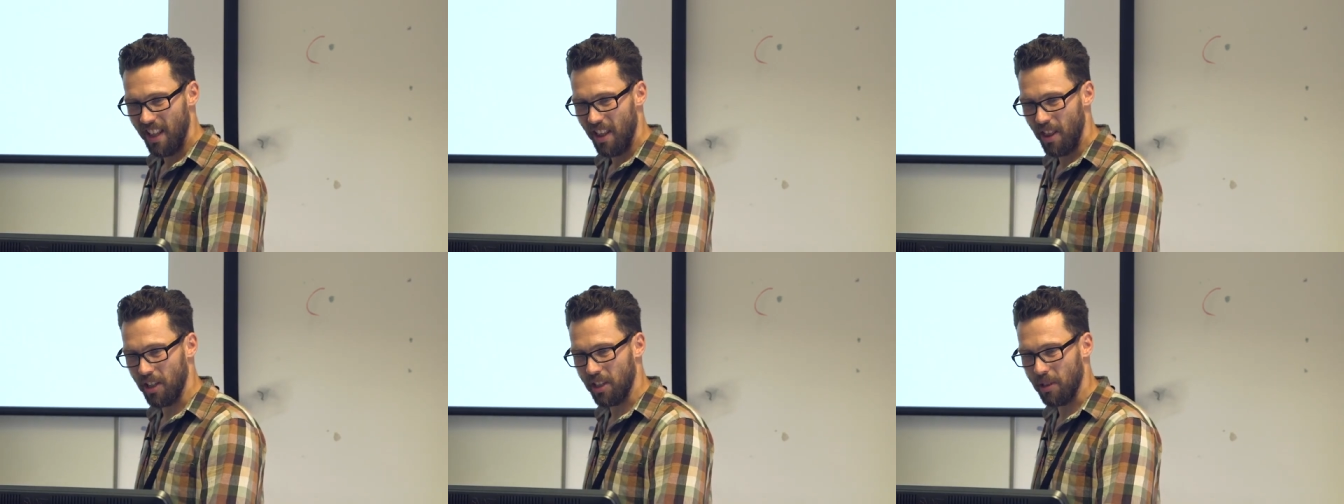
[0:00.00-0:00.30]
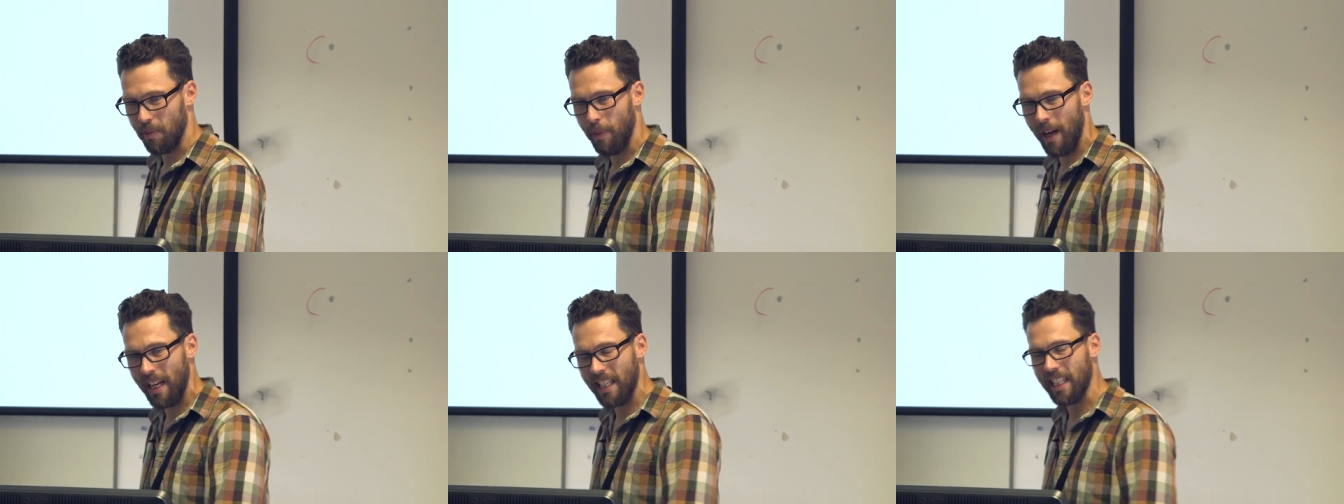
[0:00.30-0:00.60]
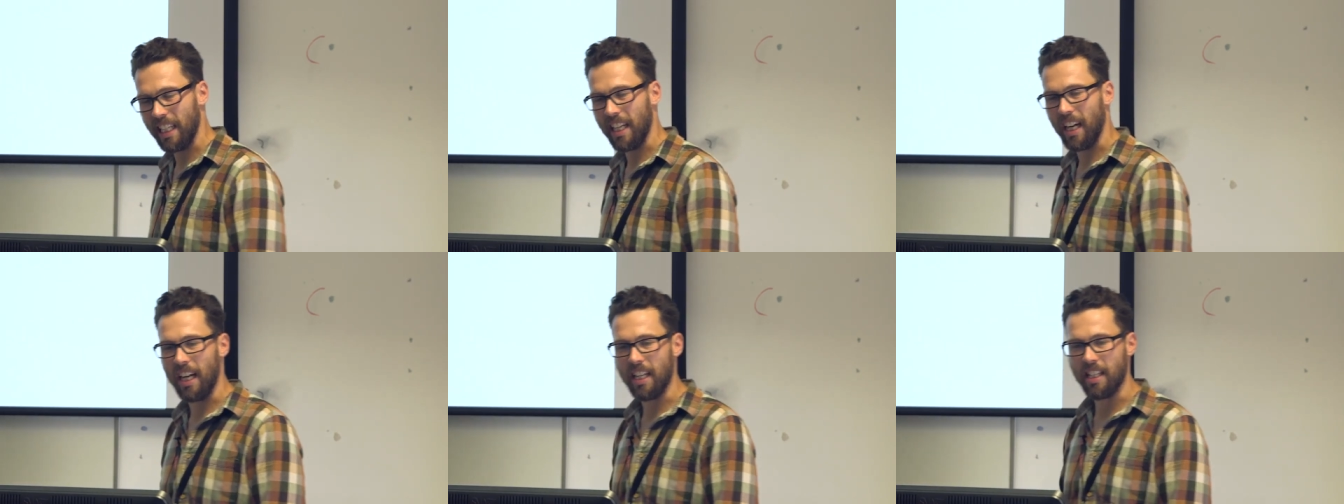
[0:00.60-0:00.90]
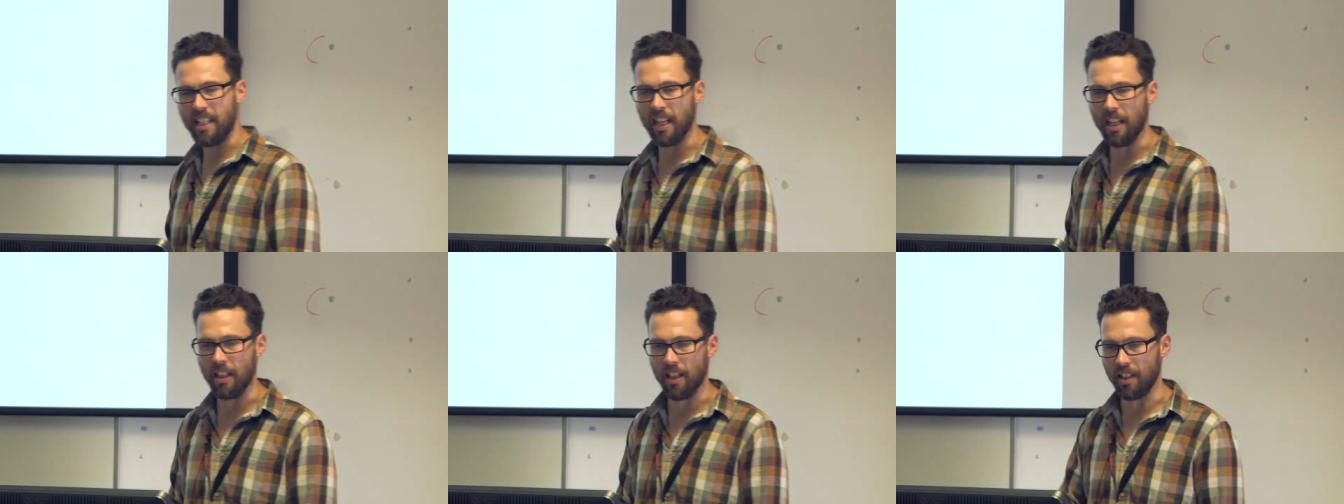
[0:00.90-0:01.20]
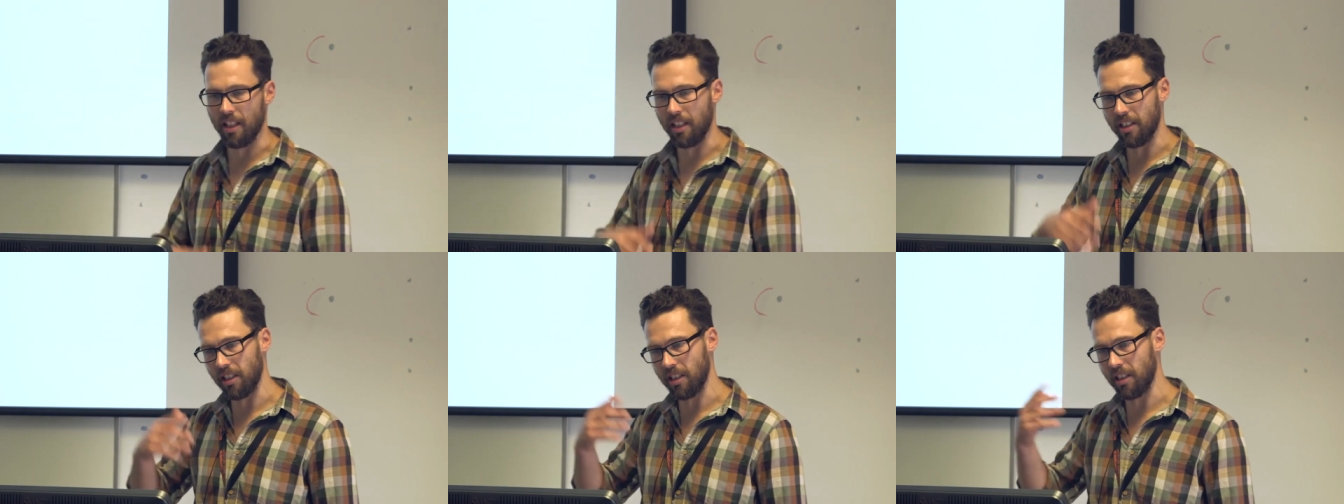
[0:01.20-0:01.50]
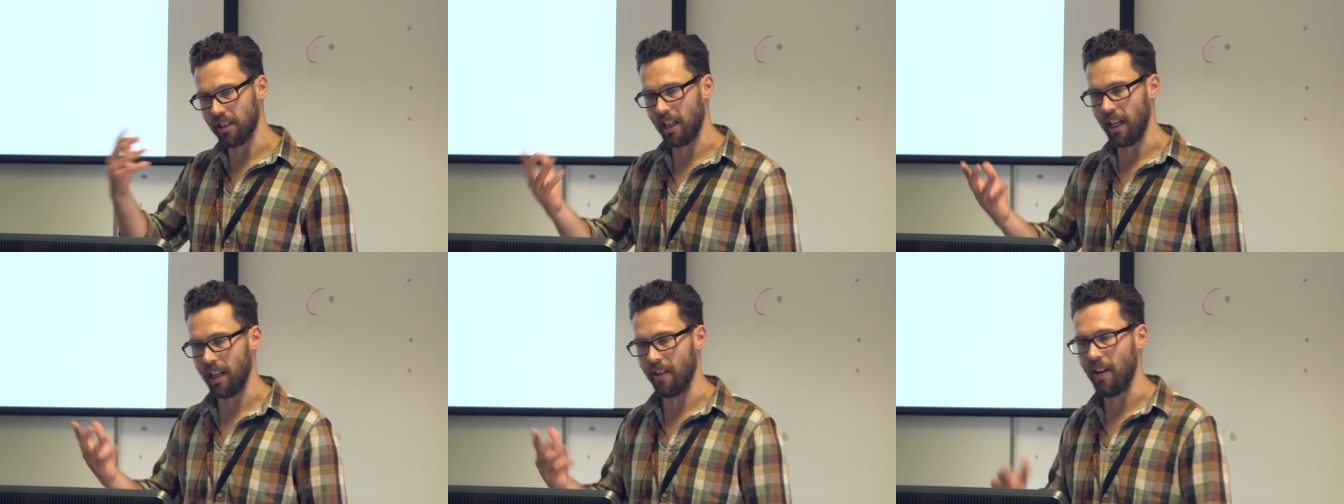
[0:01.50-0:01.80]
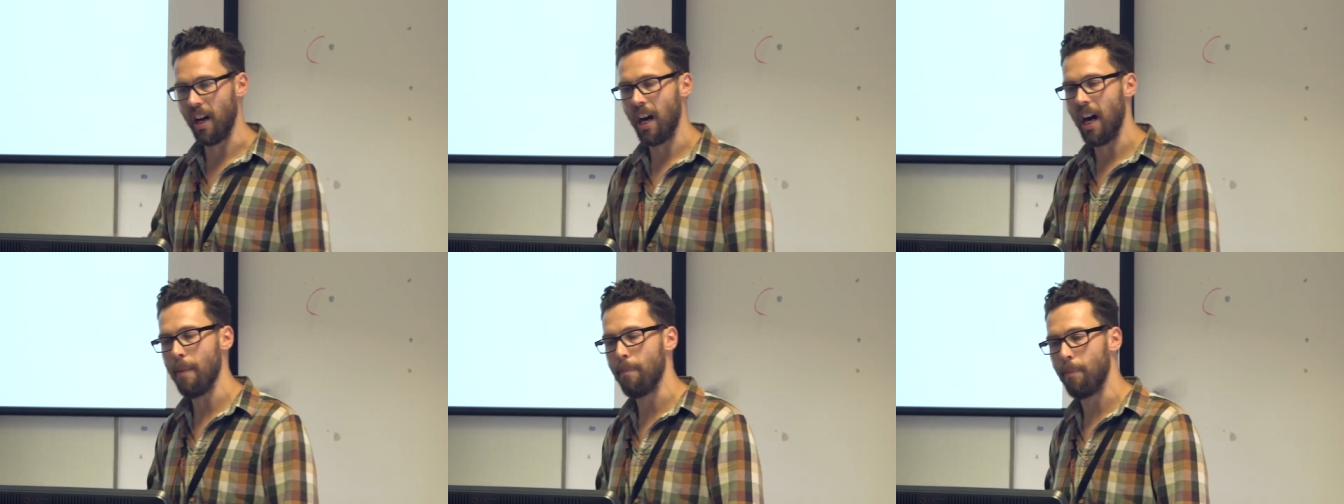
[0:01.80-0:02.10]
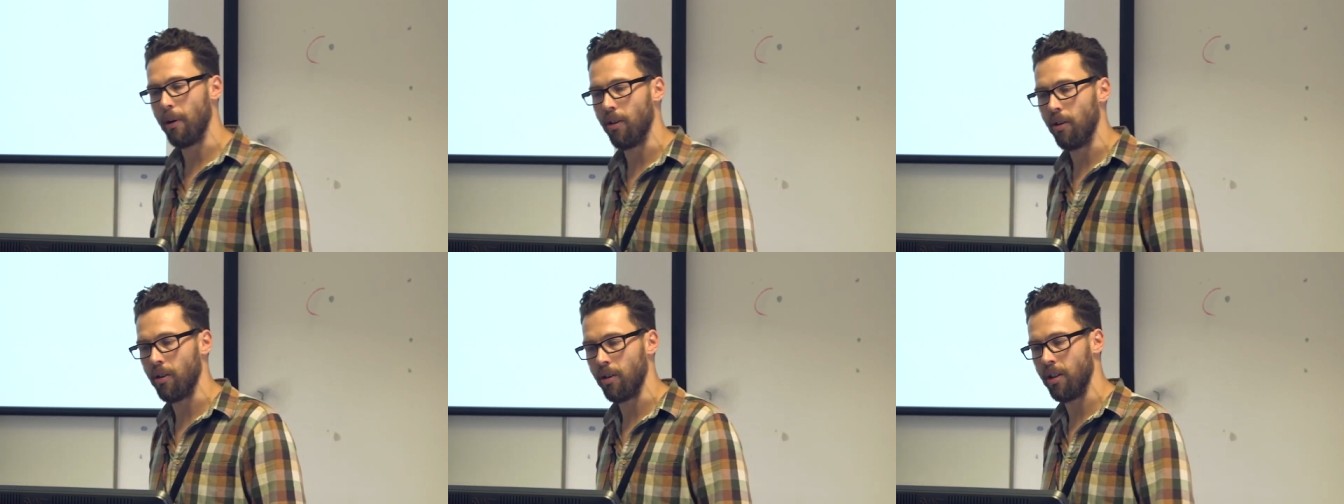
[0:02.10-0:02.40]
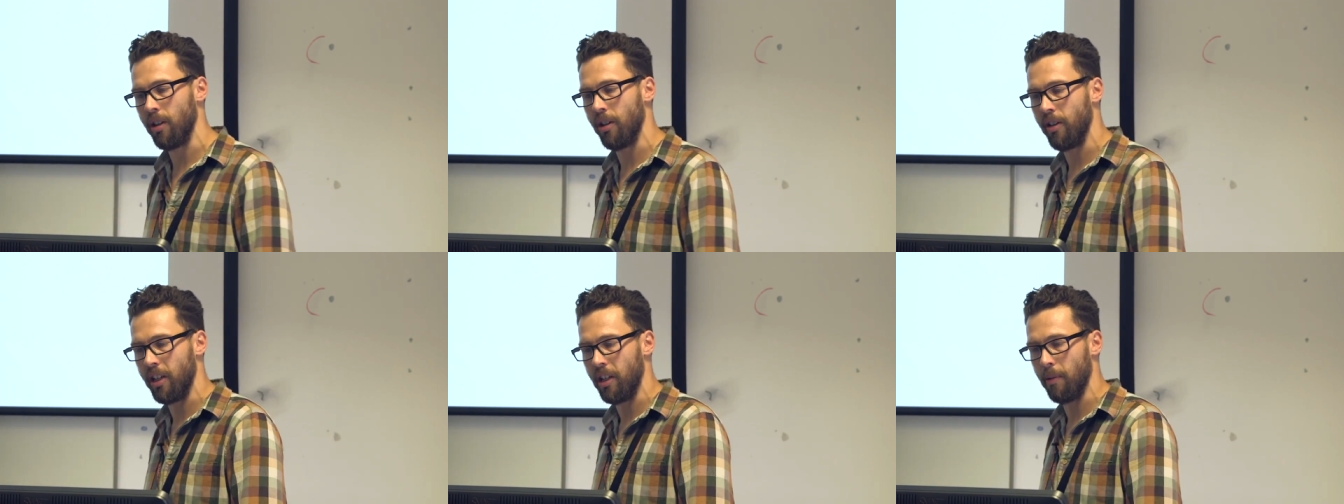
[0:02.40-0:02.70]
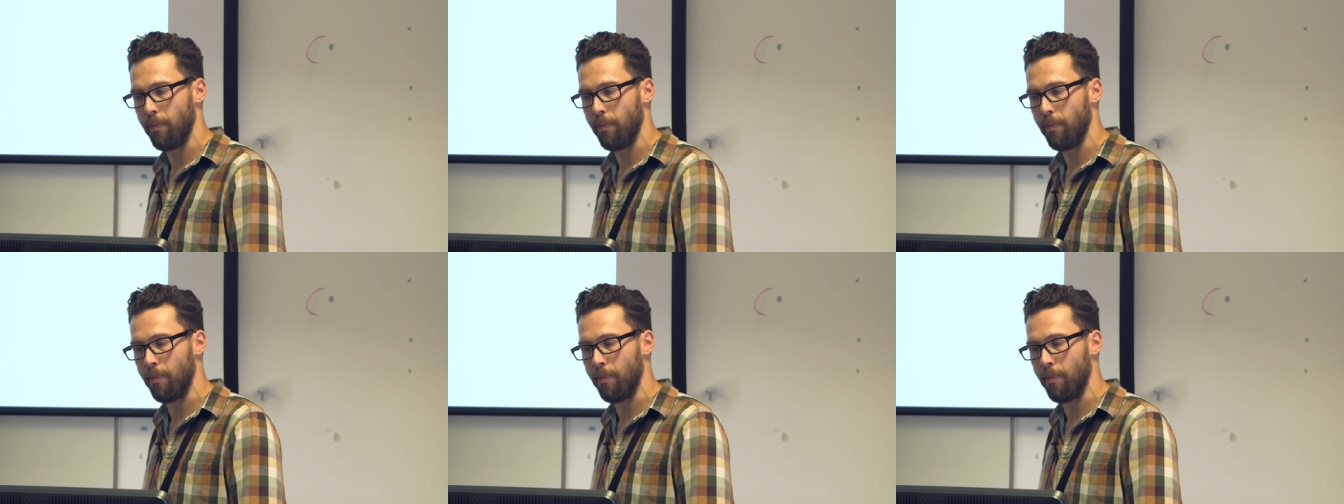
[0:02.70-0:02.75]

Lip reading: this basic idea that there's this kind of hyperordinary